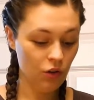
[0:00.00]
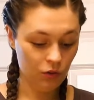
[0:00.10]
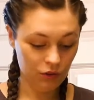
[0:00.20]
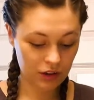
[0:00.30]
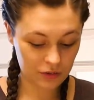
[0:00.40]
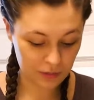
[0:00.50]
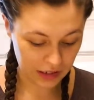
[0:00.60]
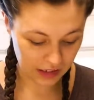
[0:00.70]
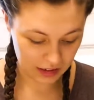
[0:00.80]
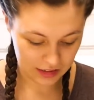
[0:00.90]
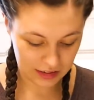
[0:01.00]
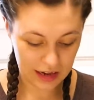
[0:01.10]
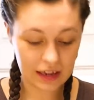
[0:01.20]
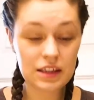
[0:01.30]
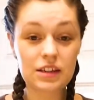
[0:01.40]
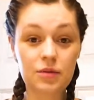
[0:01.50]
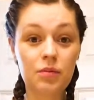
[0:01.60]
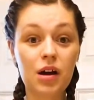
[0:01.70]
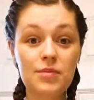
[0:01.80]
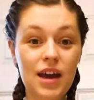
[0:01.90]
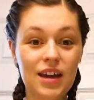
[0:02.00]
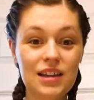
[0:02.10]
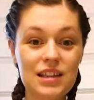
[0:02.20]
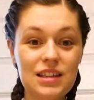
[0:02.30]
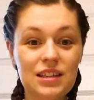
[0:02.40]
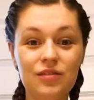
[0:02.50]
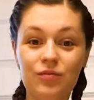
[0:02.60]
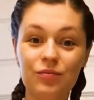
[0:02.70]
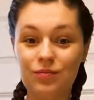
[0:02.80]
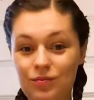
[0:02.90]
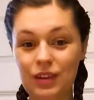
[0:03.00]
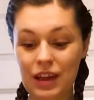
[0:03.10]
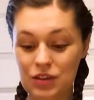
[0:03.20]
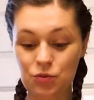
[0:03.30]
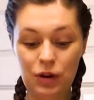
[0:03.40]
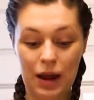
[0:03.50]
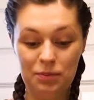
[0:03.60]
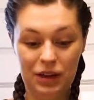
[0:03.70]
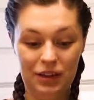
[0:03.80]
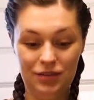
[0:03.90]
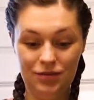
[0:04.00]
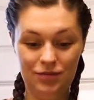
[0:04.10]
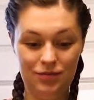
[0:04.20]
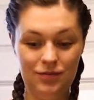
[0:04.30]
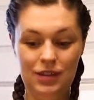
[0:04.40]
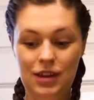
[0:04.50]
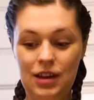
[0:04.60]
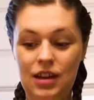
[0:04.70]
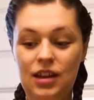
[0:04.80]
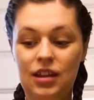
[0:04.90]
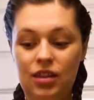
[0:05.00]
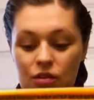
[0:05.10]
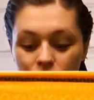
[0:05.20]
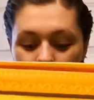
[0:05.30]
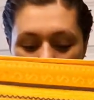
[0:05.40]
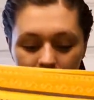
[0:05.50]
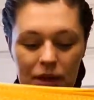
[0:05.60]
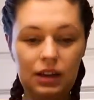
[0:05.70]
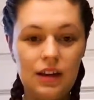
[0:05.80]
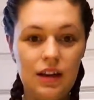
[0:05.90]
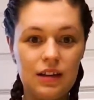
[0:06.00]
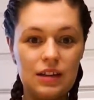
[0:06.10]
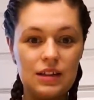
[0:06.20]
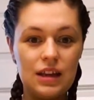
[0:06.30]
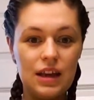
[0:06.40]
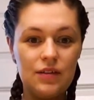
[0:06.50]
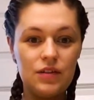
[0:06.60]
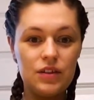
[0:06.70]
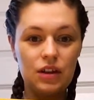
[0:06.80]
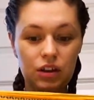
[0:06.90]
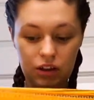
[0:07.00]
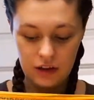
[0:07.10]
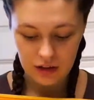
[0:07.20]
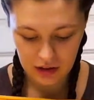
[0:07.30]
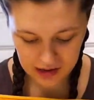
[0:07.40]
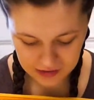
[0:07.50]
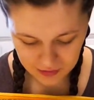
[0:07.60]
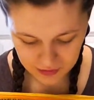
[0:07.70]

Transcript: One of my next mom hacks is wrapping. Wrapping saves your life.